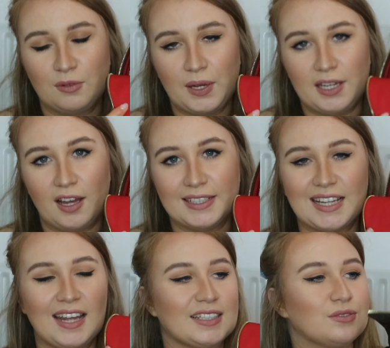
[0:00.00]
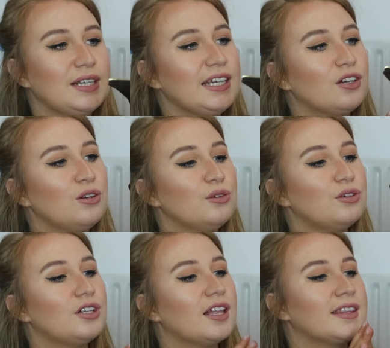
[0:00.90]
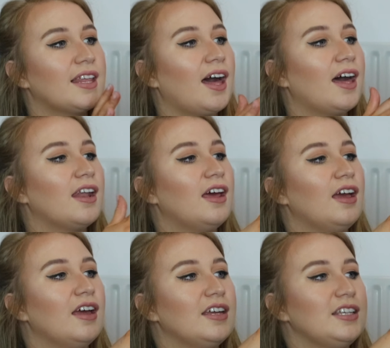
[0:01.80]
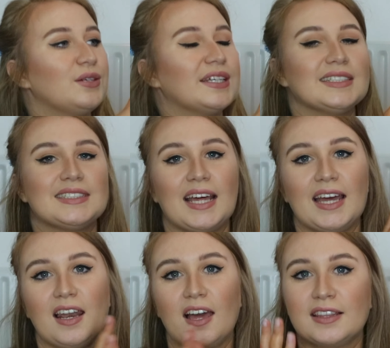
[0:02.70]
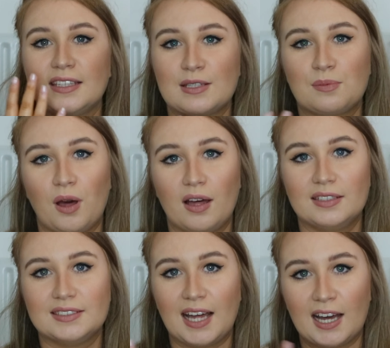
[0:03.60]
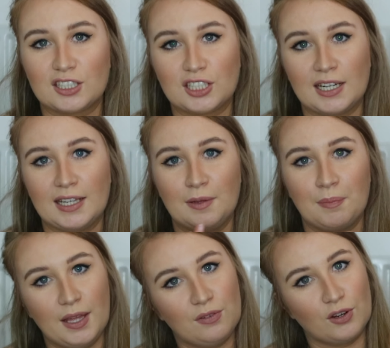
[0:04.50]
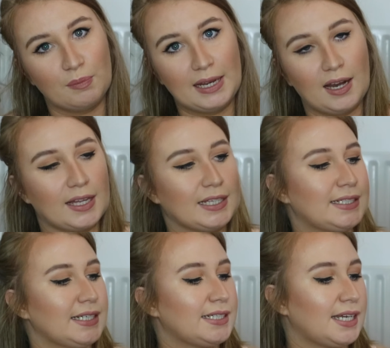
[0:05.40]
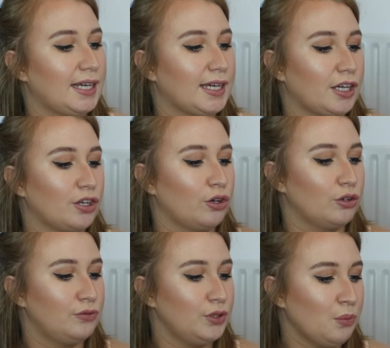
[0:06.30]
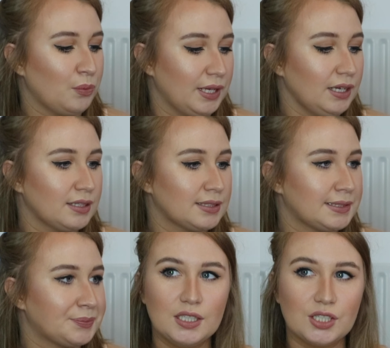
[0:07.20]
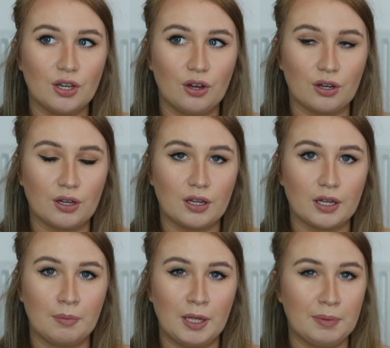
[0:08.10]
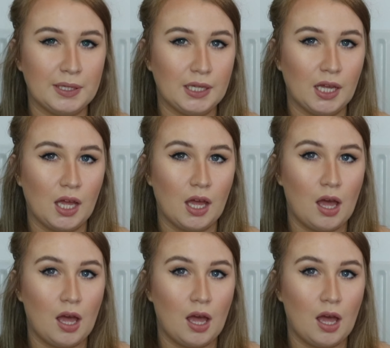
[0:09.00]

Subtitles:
nice. And it's really cool that you can say this was actually made for me. It did take a good few weeks. It took maybe